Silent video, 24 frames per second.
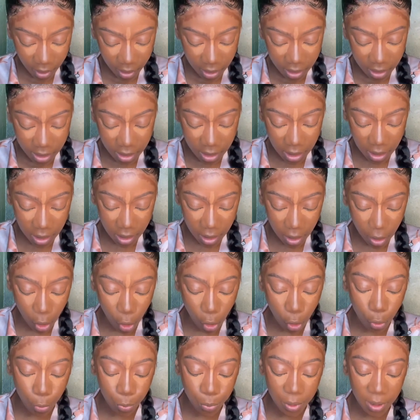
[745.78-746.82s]
to,
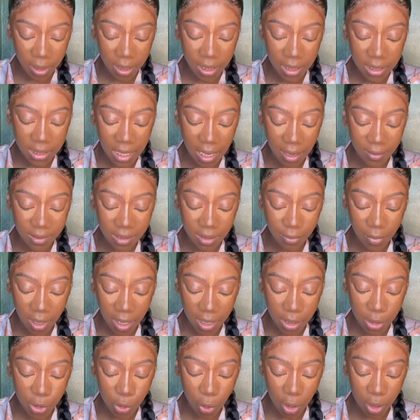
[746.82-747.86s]
oh, please have somebody
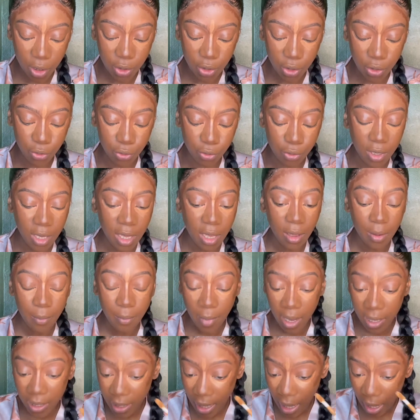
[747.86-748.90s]
talk to you?
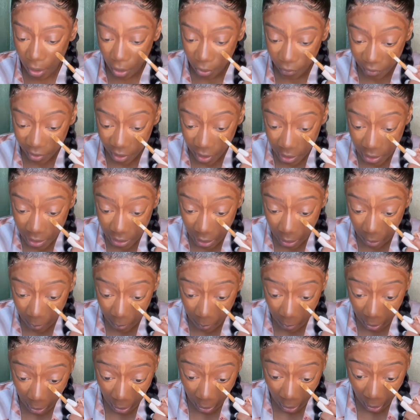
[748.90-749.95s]
My dad over here telling
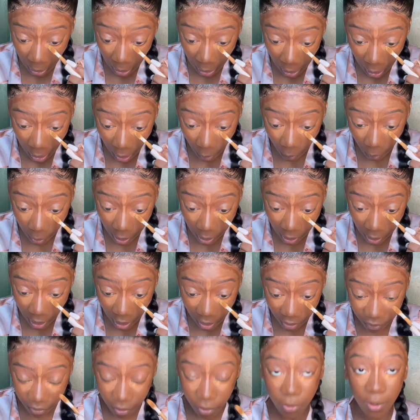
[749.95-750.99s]
me I want to
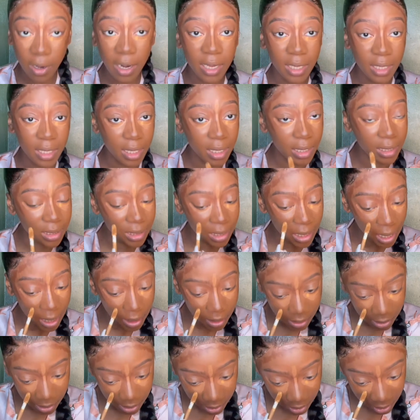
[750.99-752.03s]
have grandkids that I
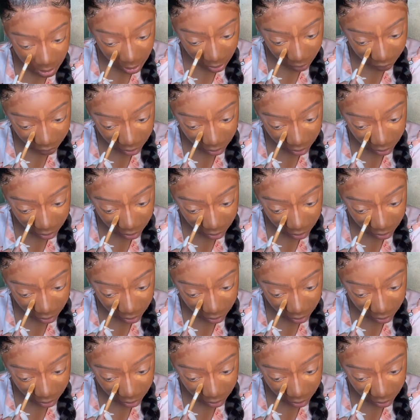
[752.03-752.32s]
could see every